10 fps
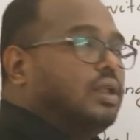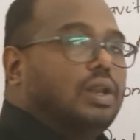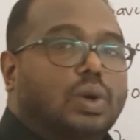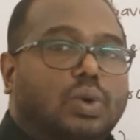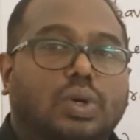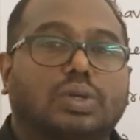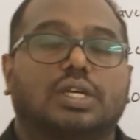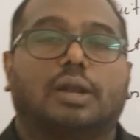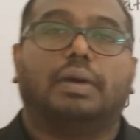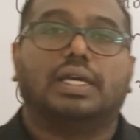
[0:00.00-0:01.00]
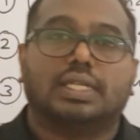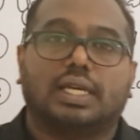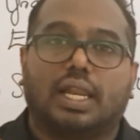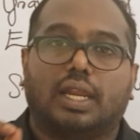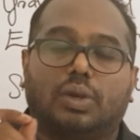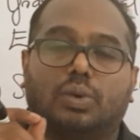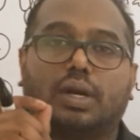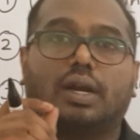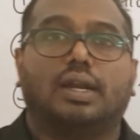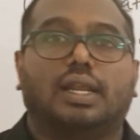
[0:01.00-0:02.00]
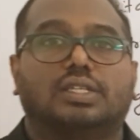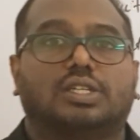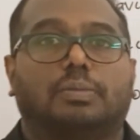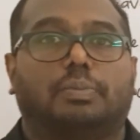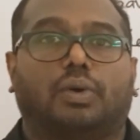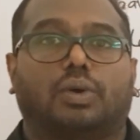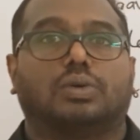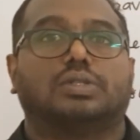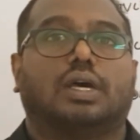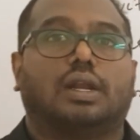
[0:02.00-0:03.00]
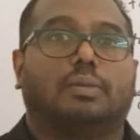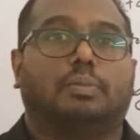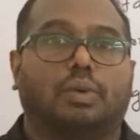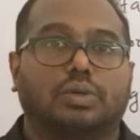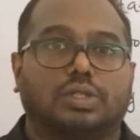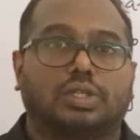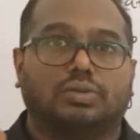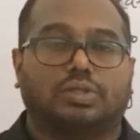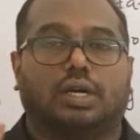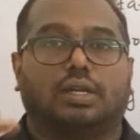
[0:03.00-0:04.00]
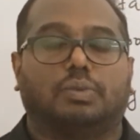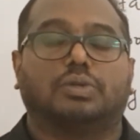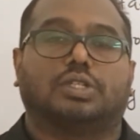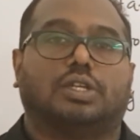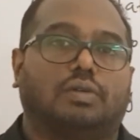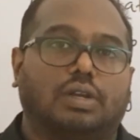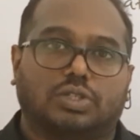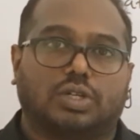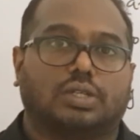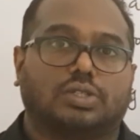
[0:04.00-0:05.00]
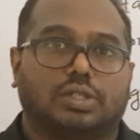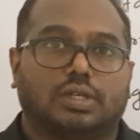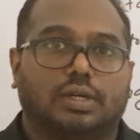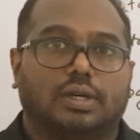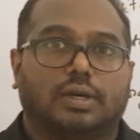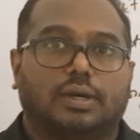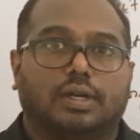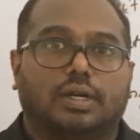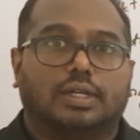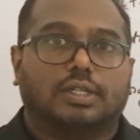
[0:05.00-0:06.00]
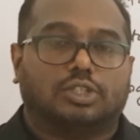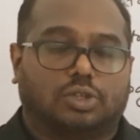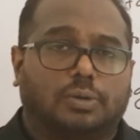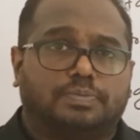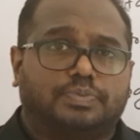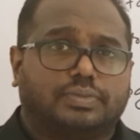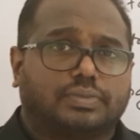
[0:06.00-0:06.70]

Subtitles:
Neutrons are basically neutral in nature. Protons are positively charged. So